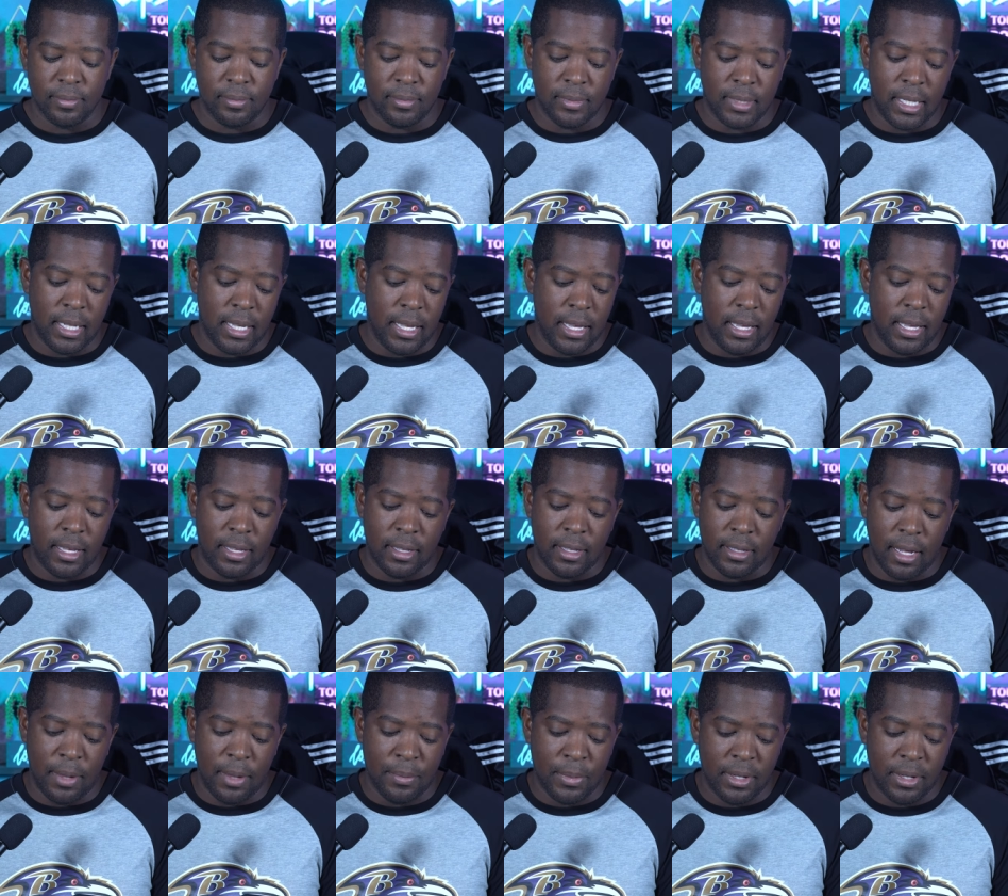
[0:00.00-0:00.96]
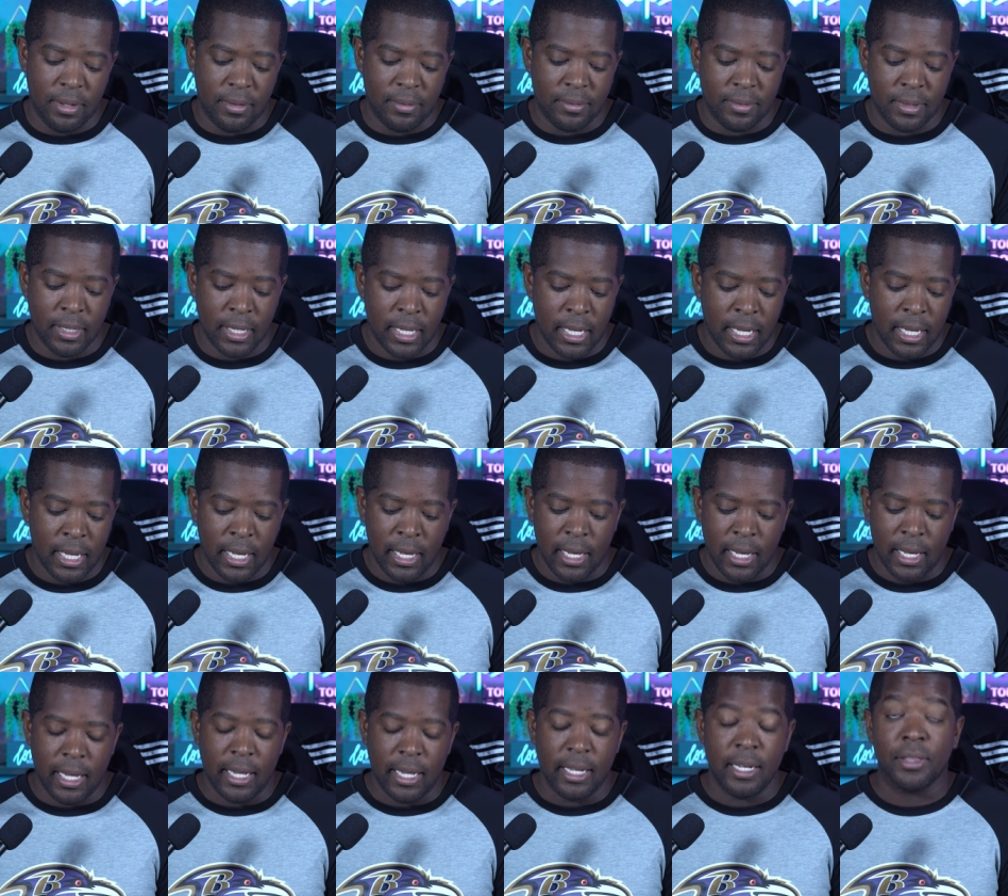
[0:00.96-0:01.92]
Yeah, hey, I mean,
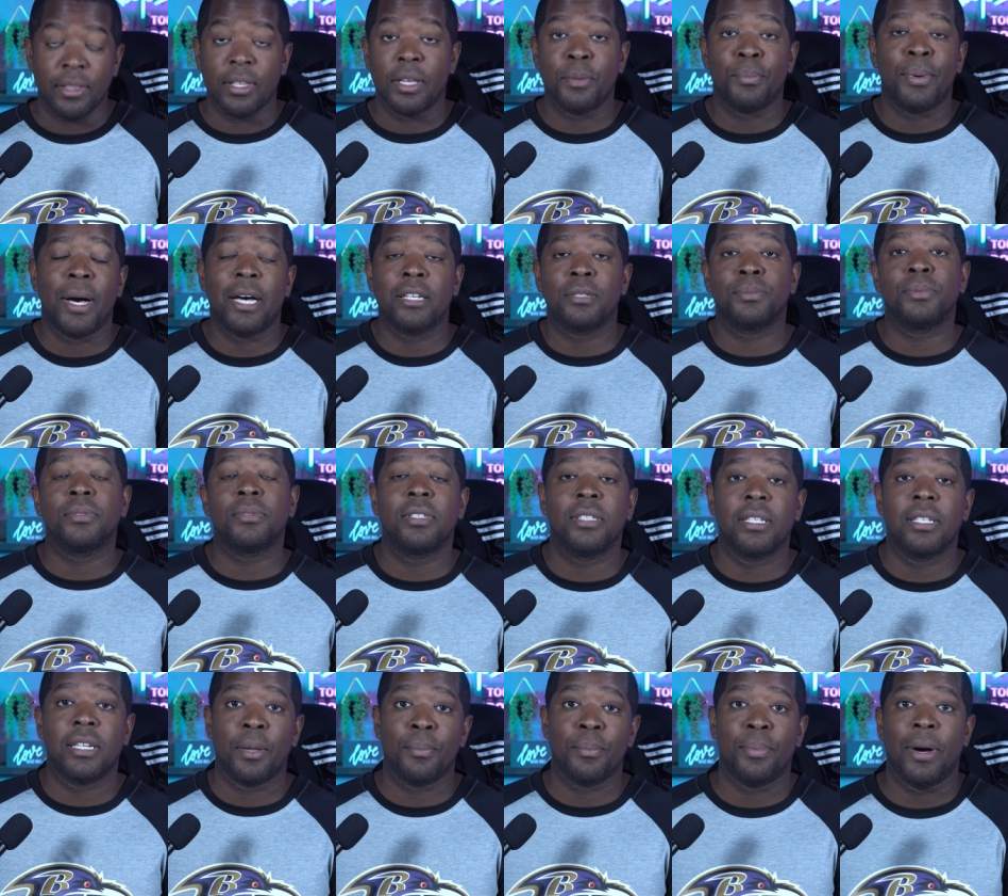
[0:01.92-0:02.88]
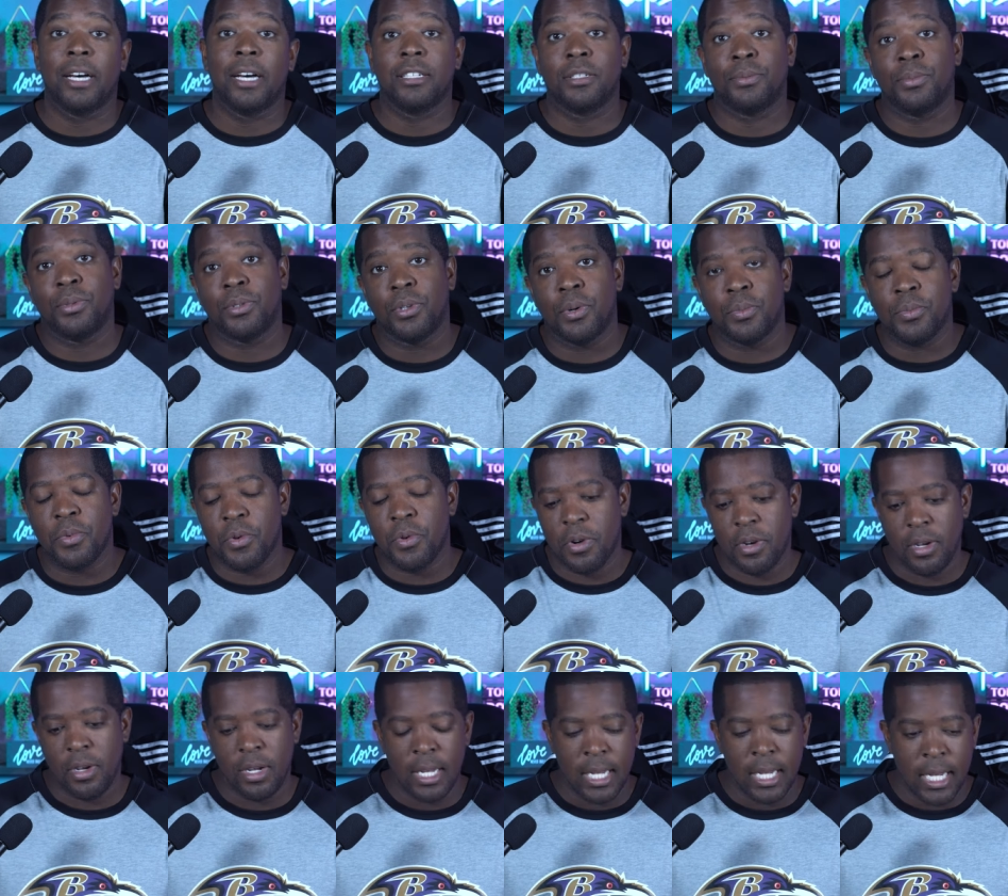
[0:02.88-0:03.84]
anything possible till it ain't possible no
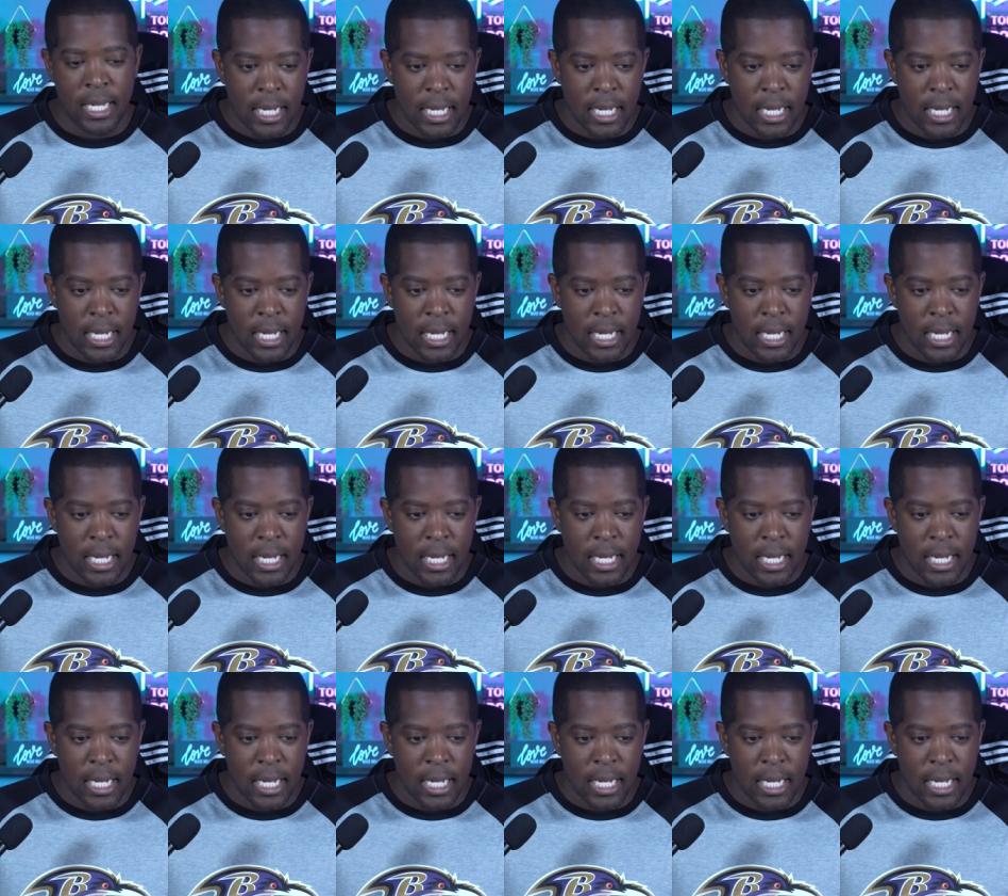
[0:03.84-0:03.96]
more.